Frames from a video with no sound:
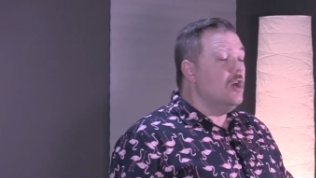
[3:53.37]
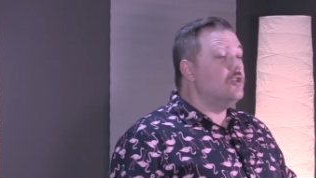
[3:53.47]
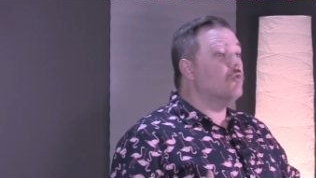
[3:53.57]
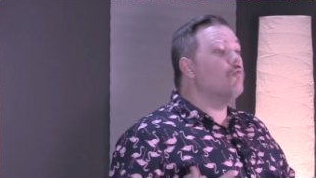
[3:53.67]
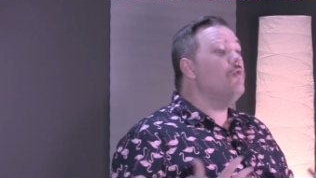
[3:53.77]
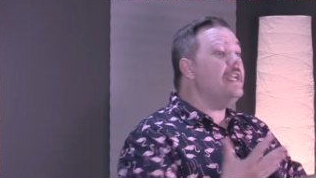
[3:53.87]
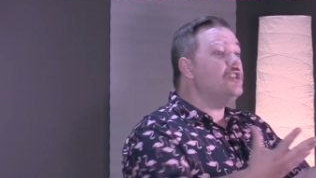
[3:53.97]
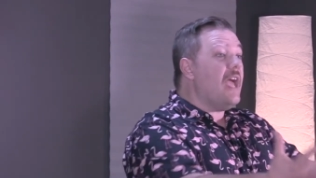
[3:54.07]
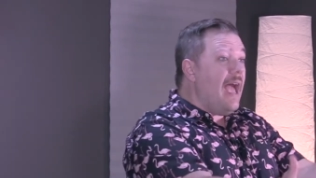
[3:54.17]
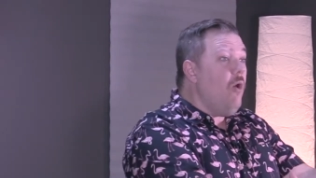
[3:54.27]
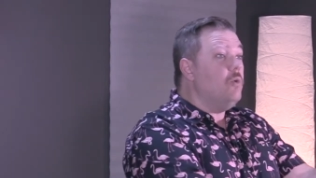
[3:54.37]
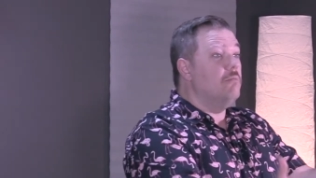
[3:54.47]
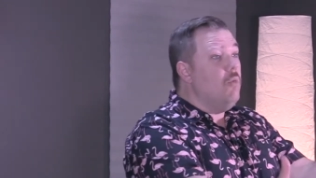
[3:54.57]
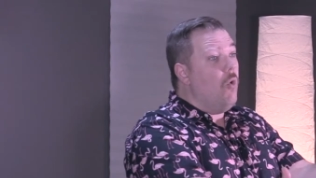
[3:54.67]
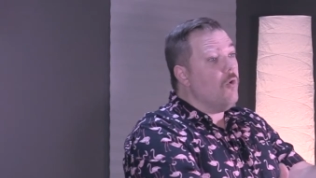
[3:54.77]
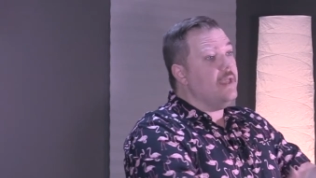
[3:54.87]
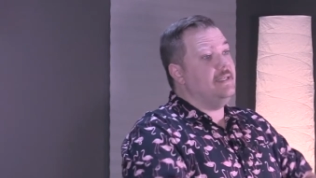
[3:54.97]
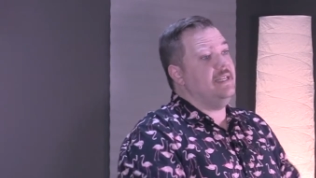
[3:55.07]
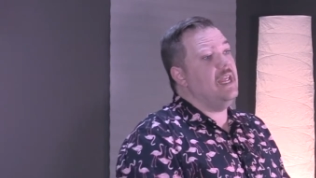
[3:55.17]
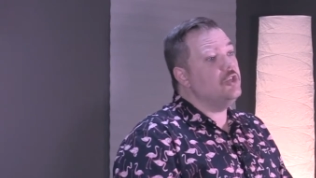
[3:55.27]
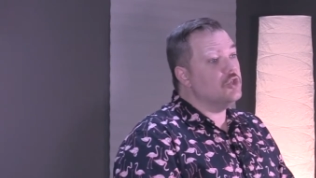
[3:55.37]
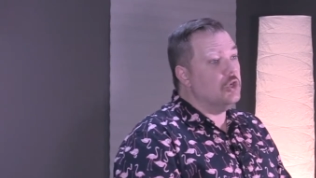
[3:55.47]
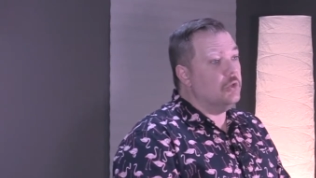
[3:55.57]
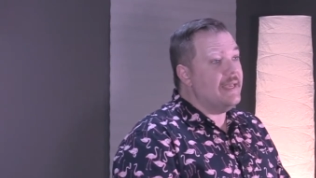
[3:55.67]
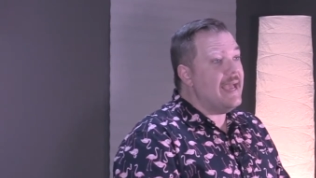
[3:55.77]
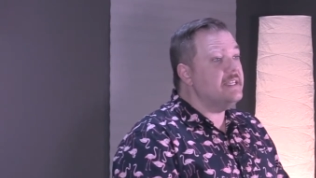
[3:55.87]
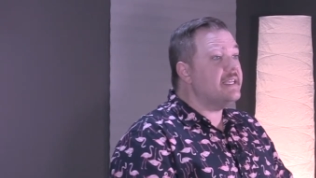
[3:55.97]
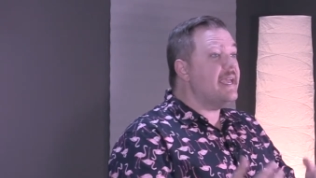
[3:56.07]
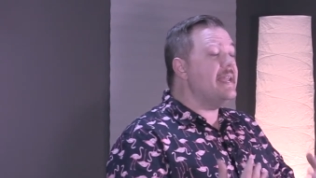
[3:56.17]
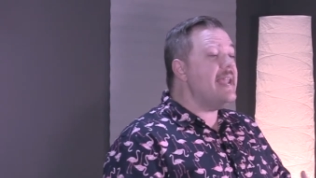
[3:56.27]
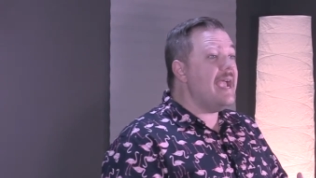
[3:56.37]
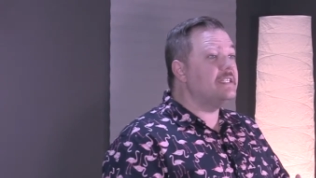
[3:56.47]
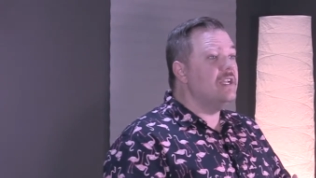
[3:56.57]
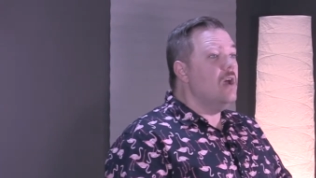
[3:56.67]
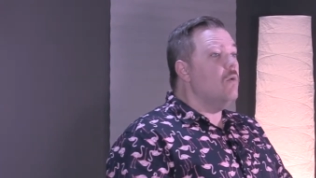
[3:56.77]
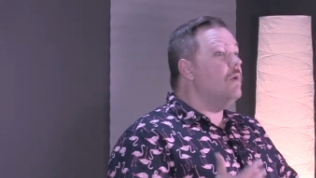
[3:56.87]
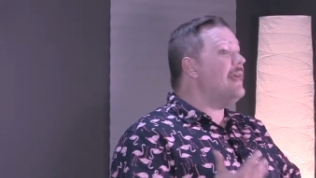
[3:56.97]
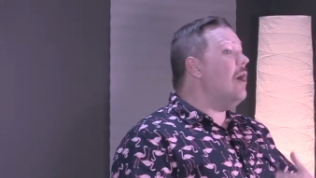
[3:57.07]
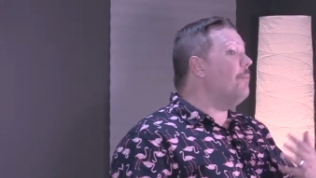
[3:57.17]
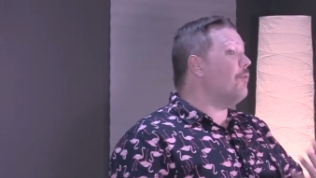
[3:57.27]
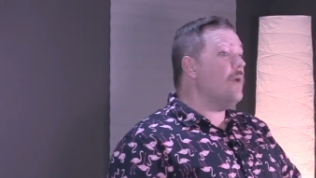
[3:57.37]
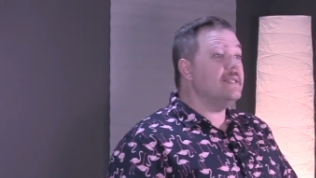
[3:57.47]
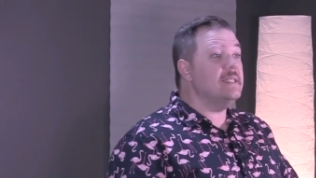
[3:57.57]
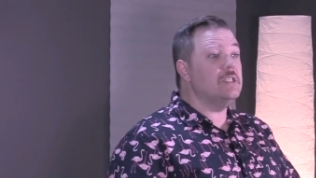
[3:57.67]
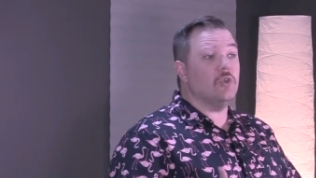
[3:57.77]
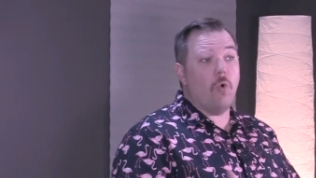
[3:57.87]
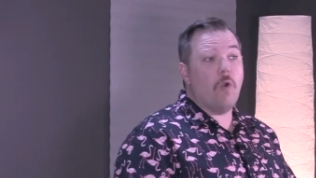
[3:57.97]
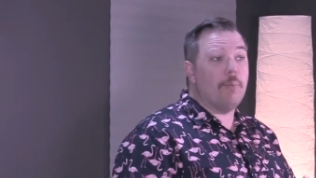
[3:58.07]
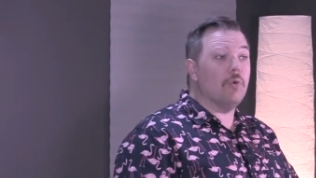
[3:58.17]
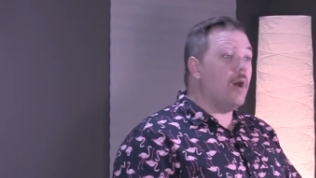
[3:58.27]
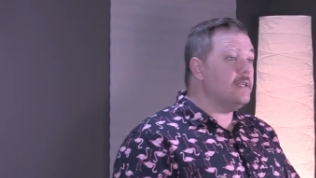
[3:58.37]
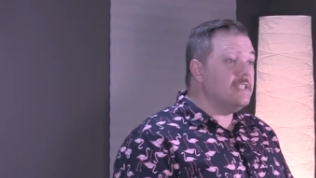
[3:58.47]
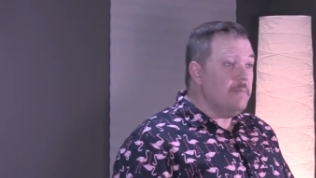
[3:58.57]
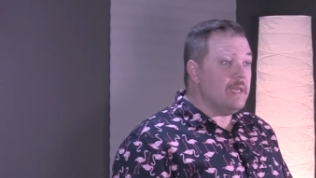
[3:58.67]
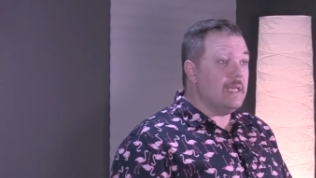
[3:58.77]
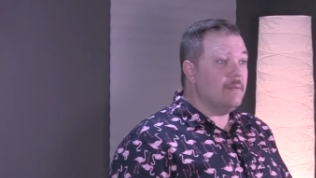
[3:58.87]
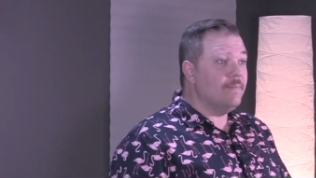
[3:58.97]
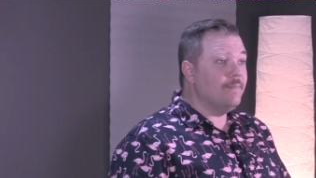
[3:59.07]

to reach out more intentionally and to connect without presence or proximity.